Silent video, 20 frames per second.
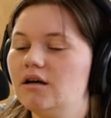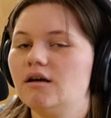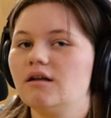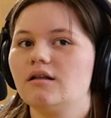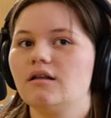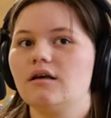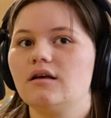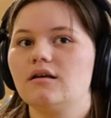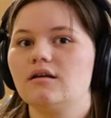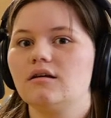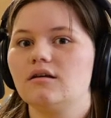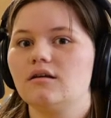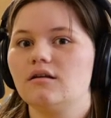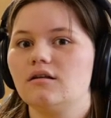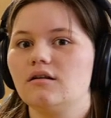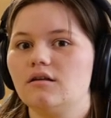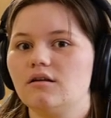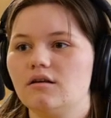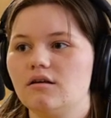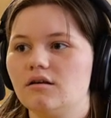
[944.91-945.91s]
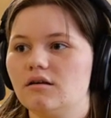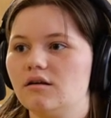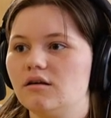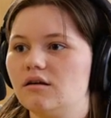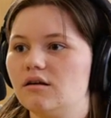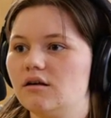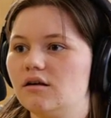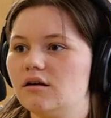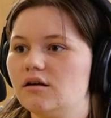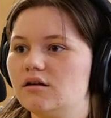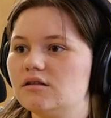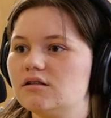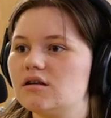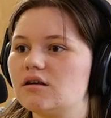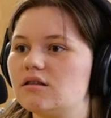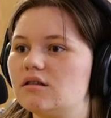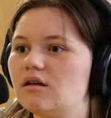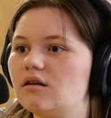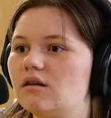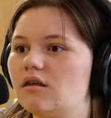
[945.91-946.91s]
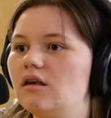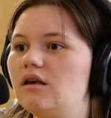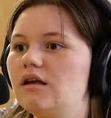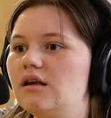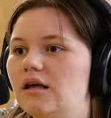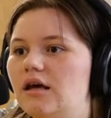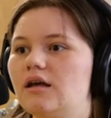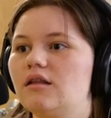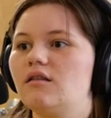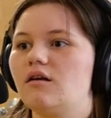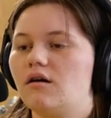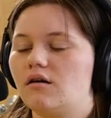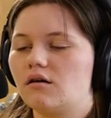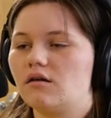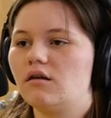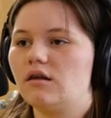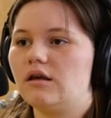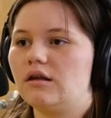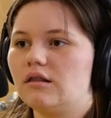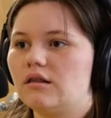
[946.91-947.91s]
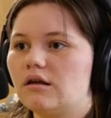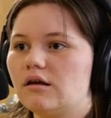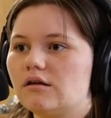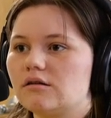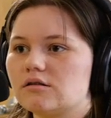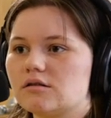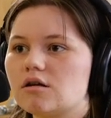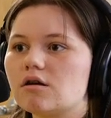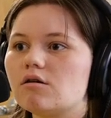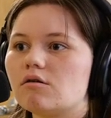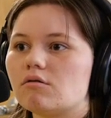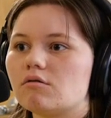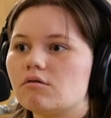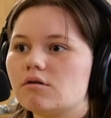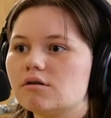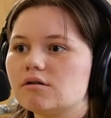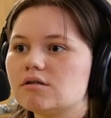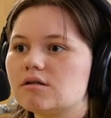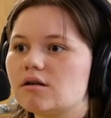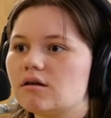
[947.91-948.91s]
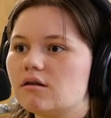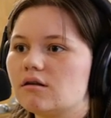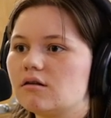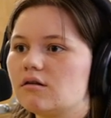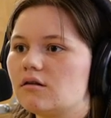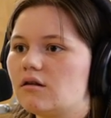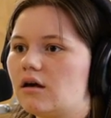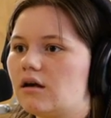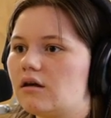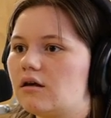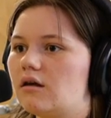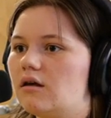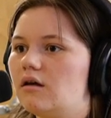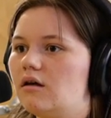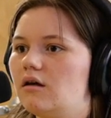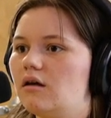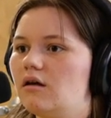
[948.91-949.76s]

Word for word: Like imagine what it sounded. It's like, like. the clean and unclean things too. Oh it's yeah. Like eggs,